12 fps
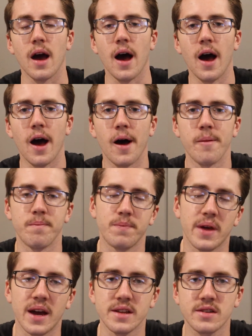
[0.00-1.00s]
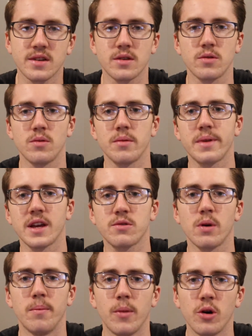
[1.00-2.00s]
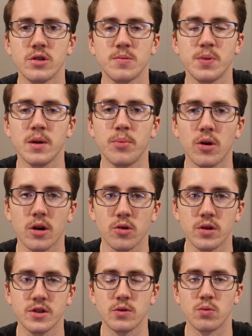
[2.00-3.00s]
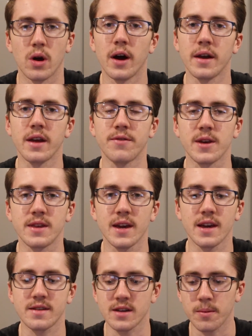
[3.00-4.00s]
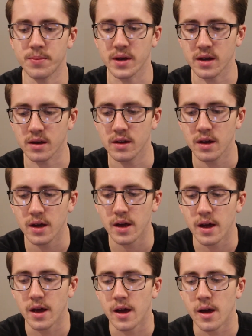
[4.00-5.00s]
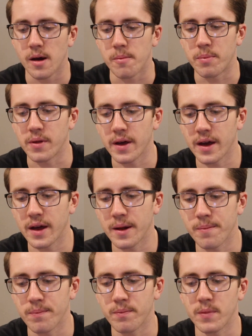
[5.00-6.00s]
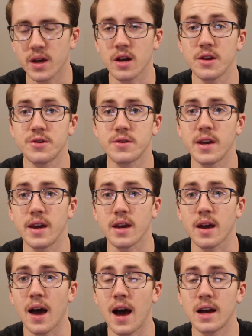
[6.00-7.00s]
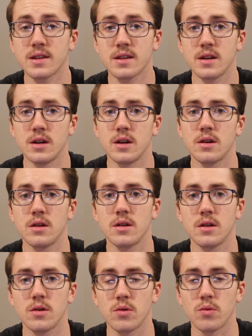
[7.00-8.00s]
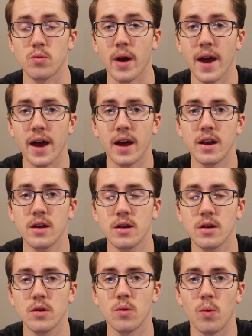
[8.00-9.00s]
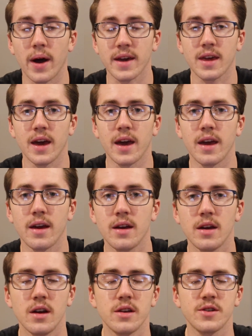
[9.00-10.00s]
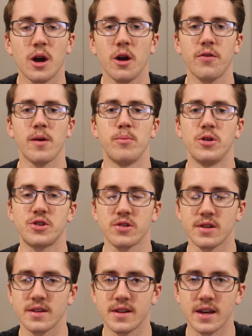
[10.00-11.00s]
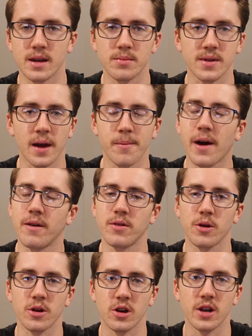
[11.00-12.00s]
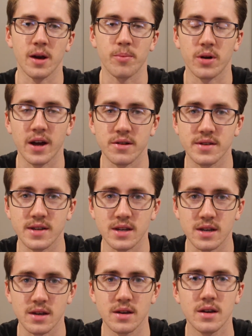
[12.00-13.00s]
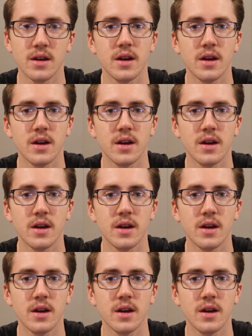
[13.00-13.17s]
That's what most people are going to run if they take something. But then they can also take ASTA, RAD, YK. Sorry if I'm butchering these names. I'm not very good at pronouncing